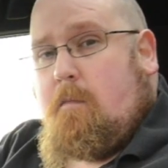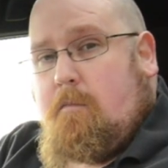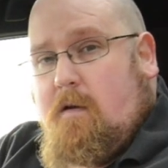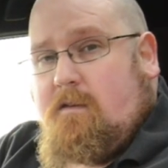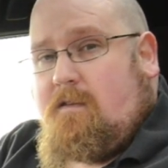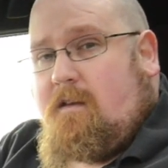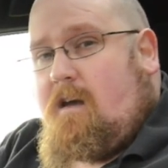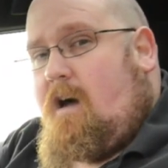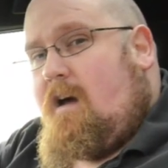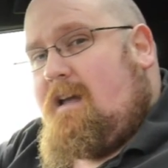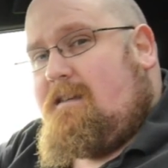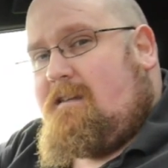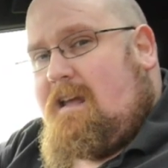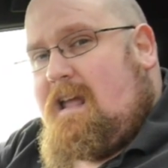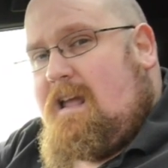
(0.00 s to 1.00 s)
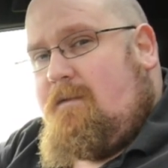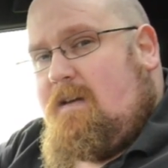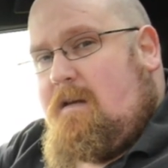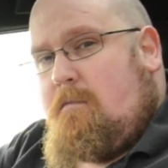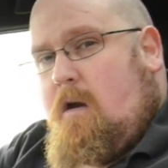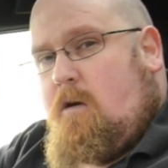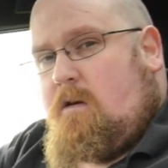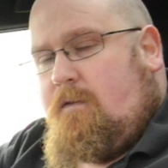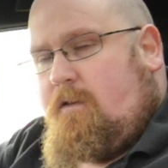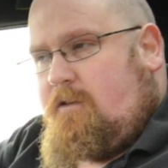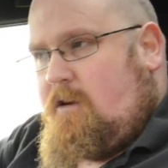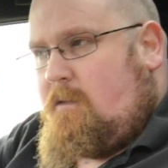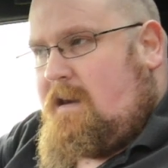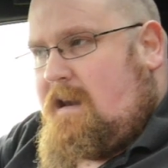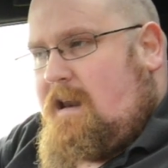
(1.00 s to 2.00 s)
puts the car into EV mode if you're
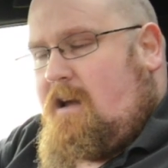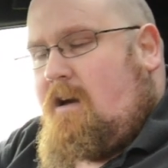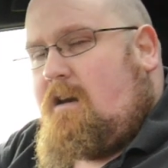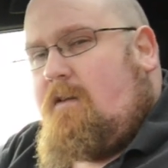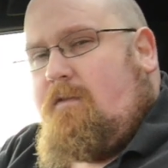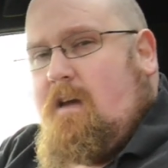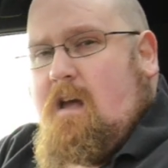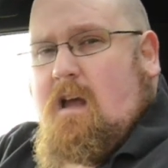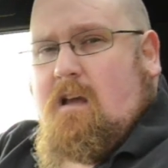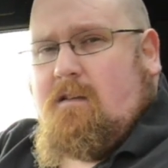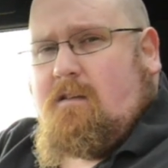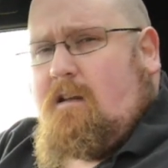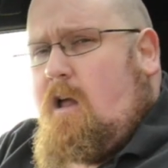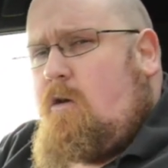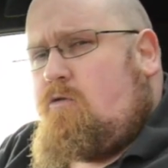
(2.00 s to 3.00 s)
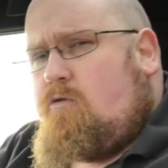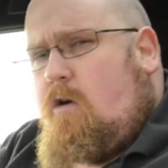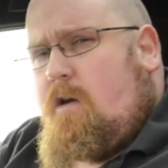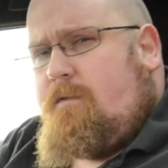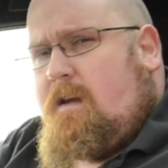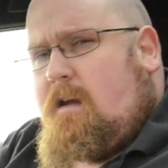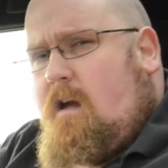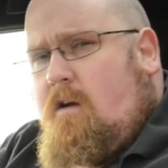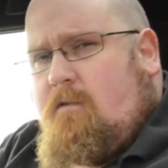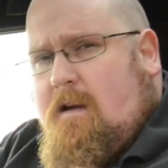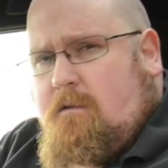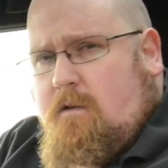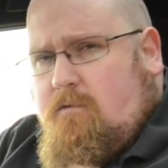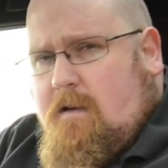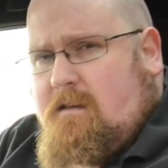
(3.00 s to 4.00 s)
doing any kind of slow driving
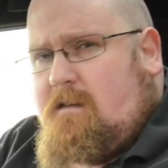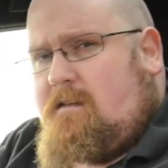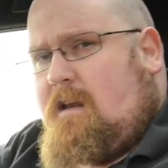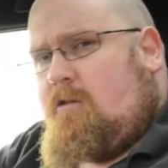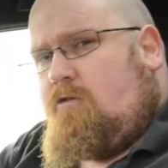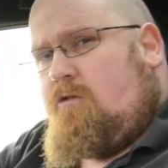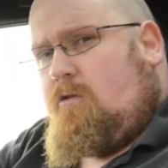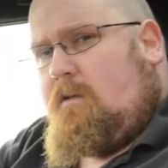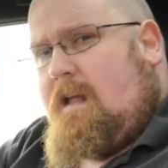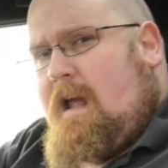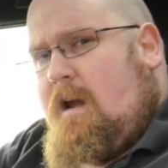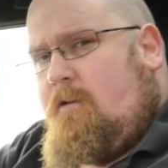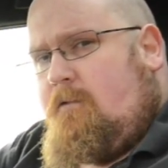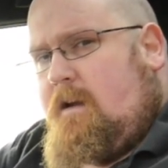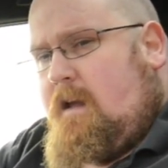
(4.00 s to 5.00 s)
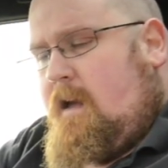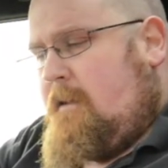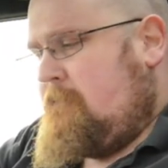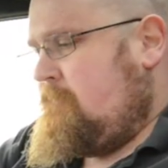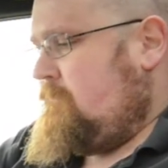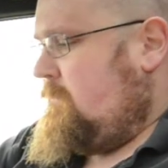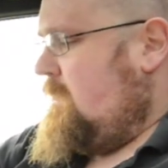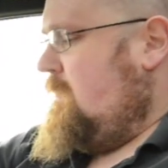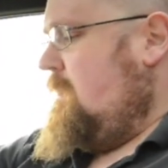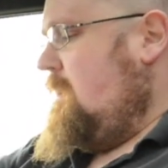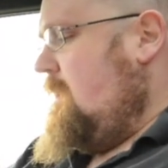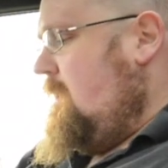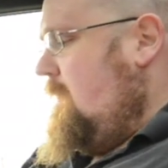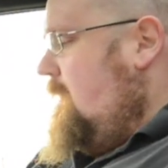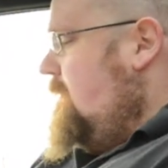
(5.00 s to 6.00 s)
around a residential area.
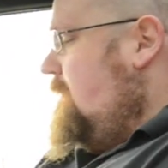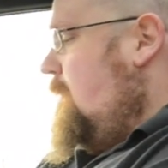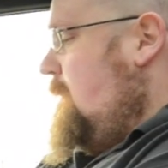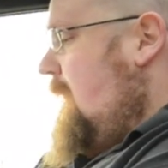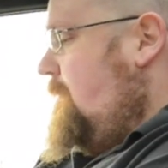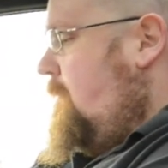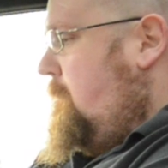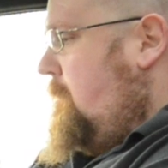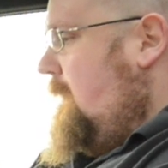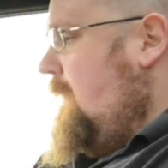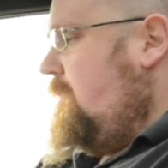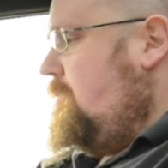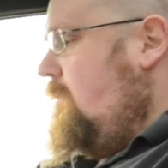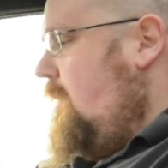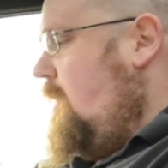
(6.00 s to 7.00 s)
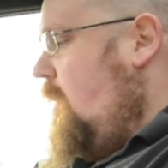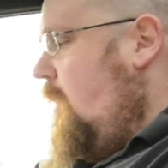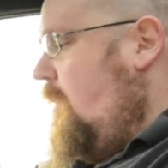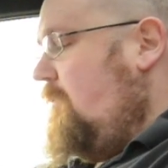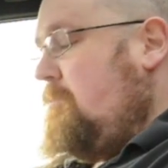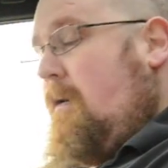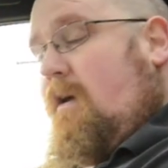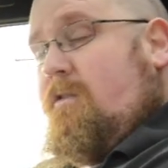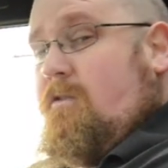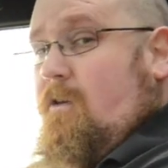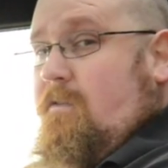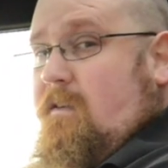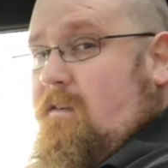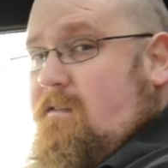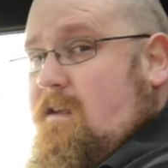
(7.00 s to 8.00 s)
Then we have a plethora of buttons
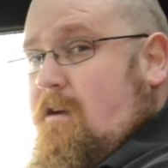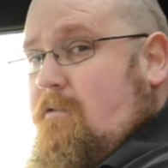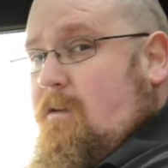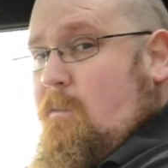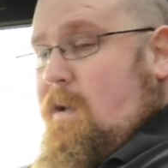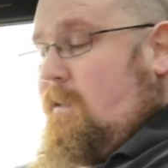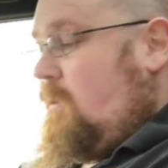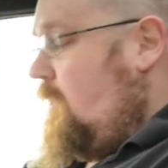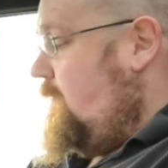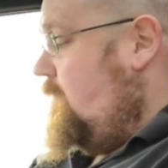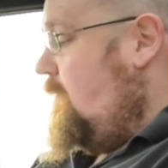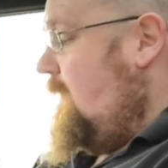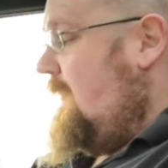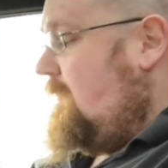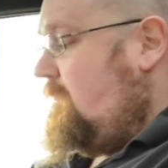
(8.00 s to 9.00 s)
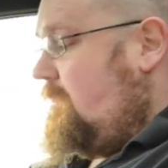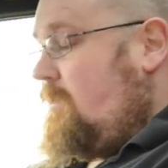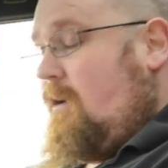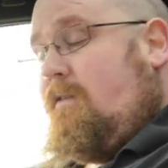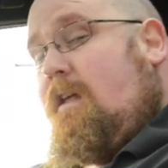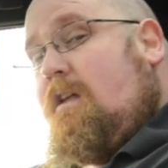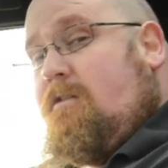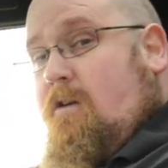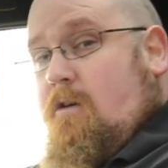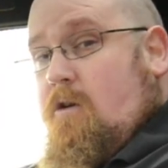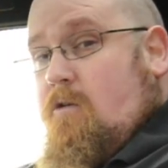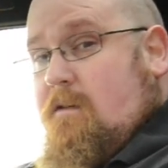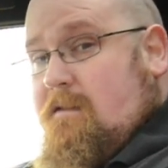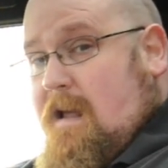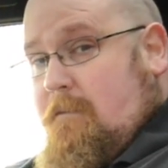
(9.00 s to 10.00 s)
on the steering wheel. On the right hand side they do
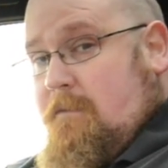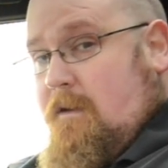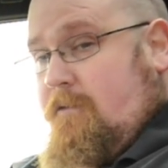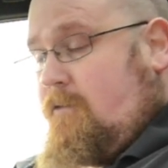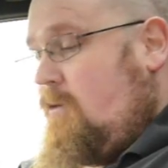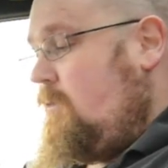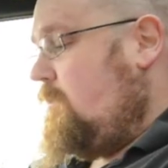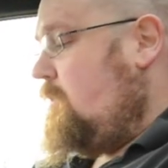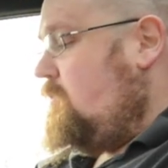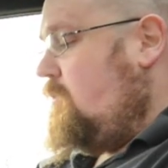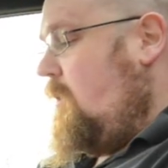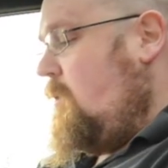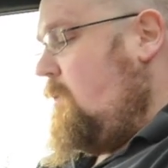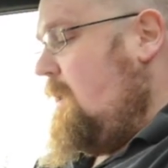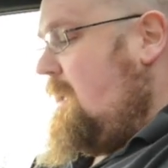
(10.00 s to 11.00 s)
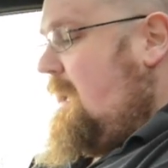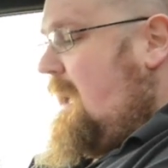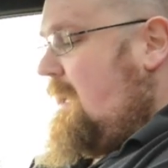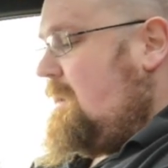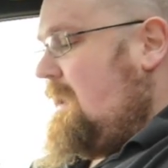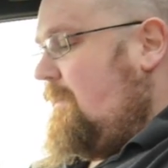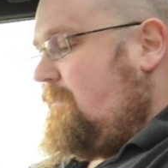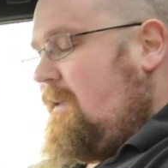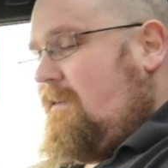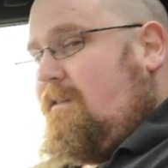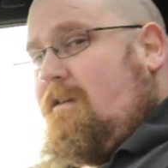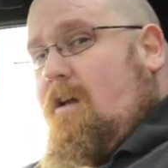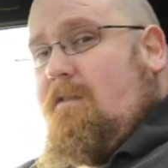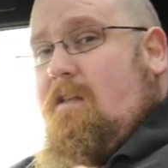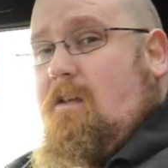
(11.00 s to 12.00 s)
your adaptive cruise control, and left hand
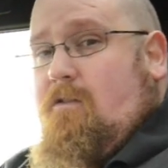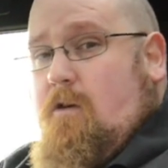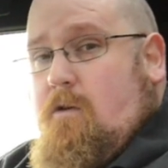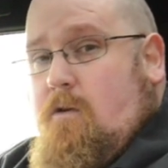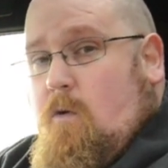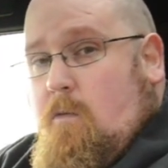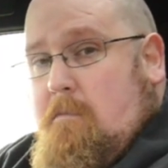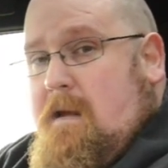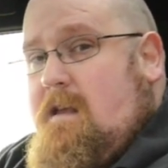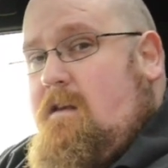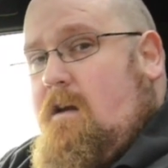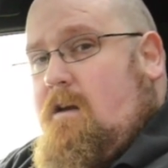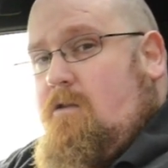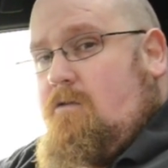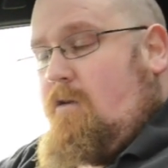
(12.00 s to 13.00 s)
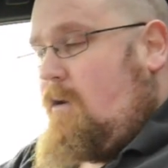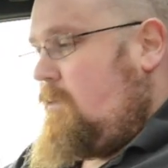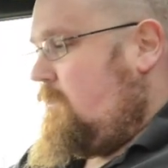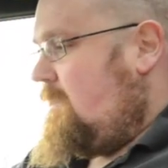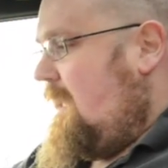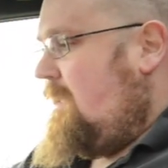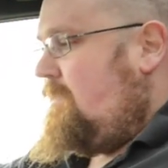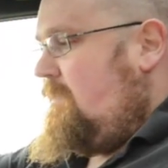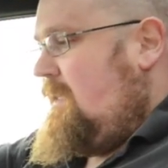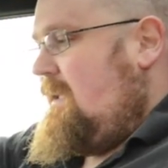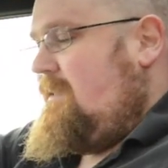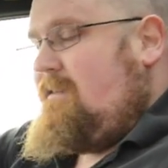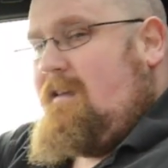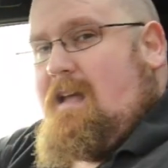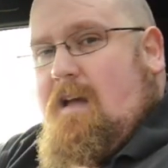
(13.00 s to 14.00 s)
side they do your media controls and
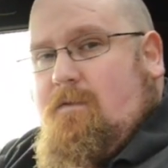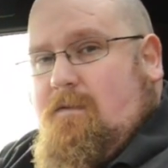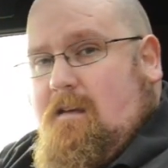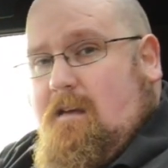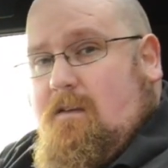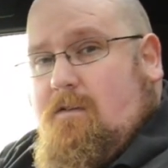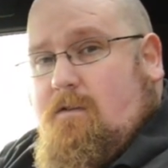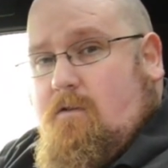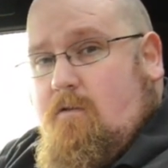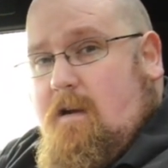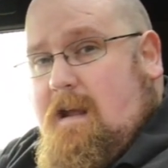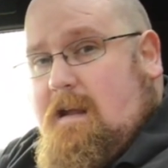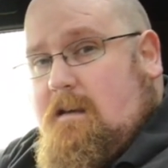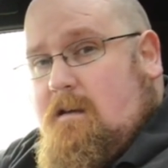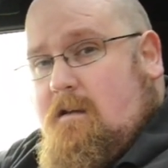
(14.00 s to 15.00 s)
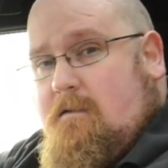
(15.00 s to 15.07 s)
the TFT screen.